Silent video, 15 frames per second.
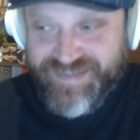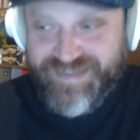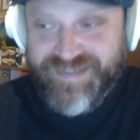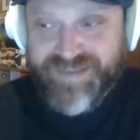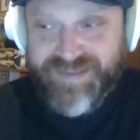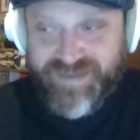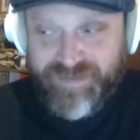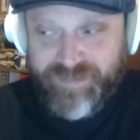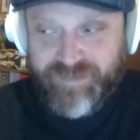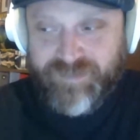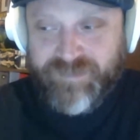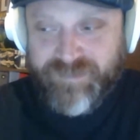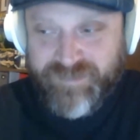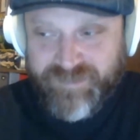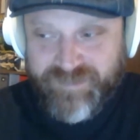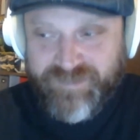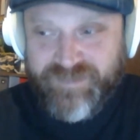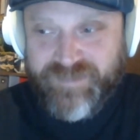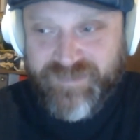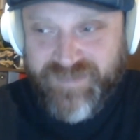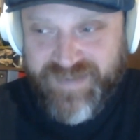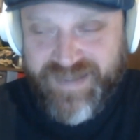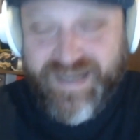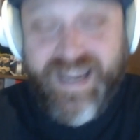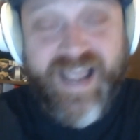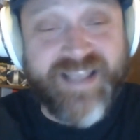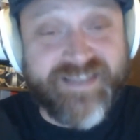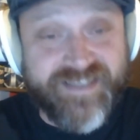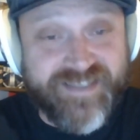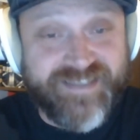Um,
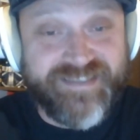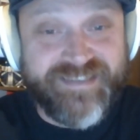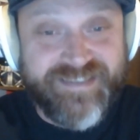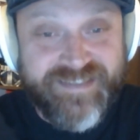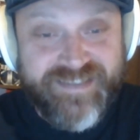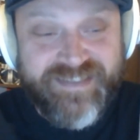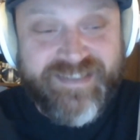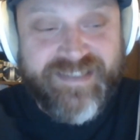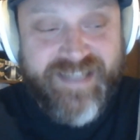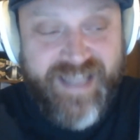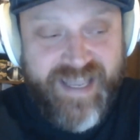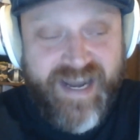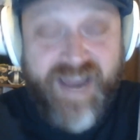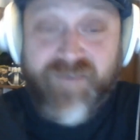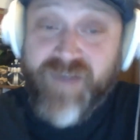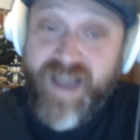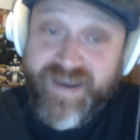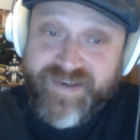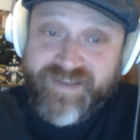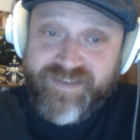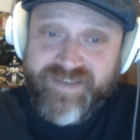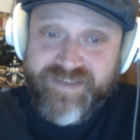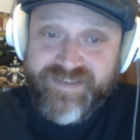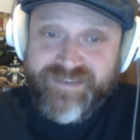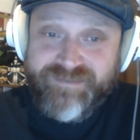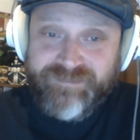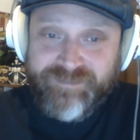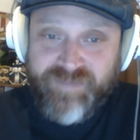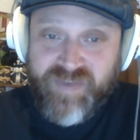yes, and ironically, it's...